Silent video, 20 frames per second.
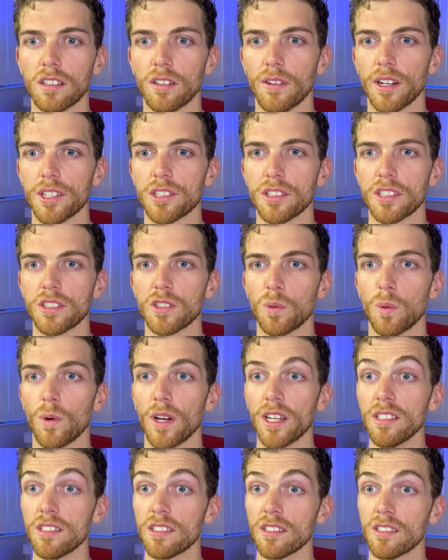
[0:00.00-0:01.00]
Oh, actually
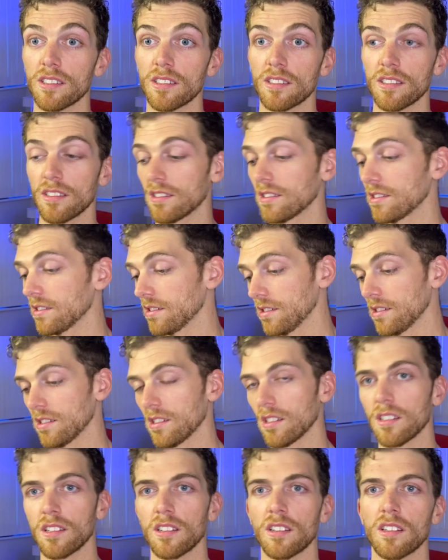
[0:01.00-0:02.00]
twice.
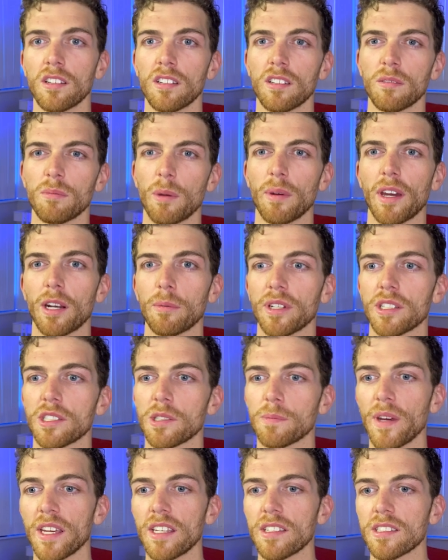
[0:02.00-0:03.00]
Maybe add a bit of
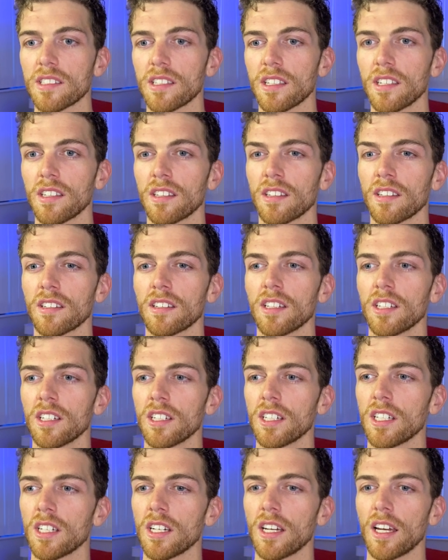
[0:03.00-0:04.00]
spacing
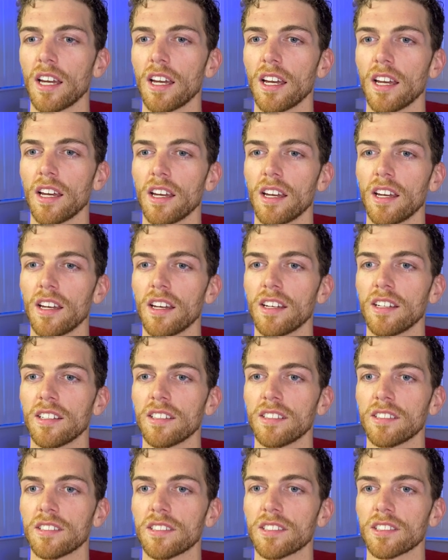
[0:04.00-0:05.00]

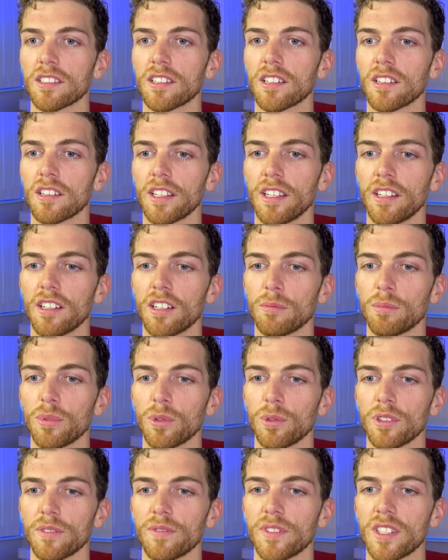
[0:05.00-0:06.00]
and clean up
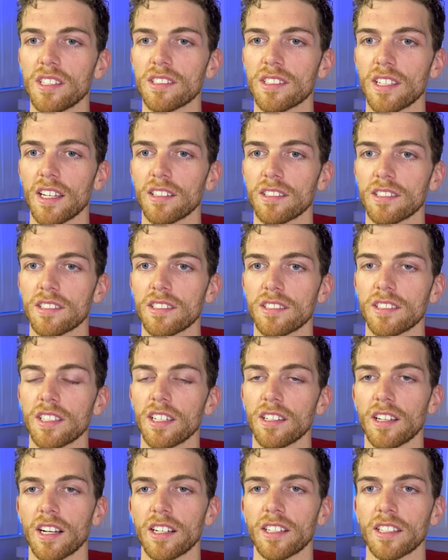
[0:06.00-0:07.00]
all of these elses
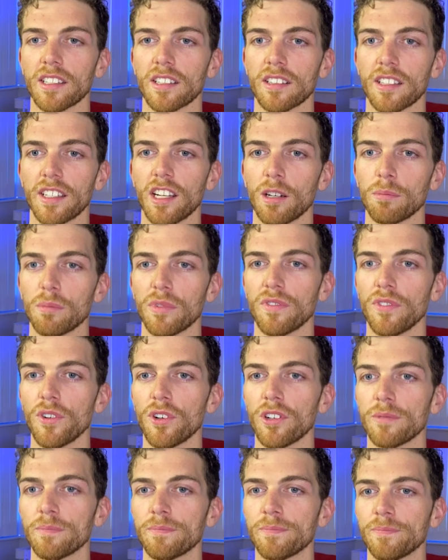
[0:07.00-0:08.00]
here that I didn't clean up
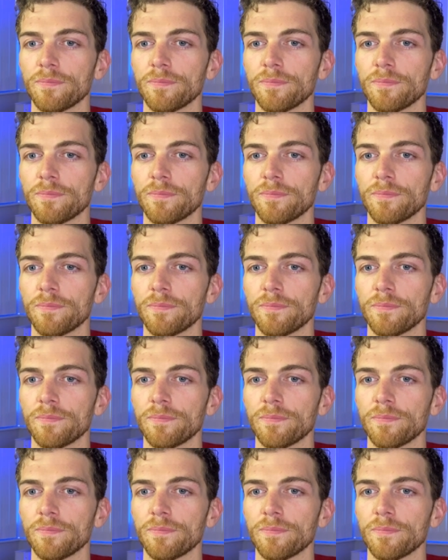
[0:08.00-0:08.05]
before.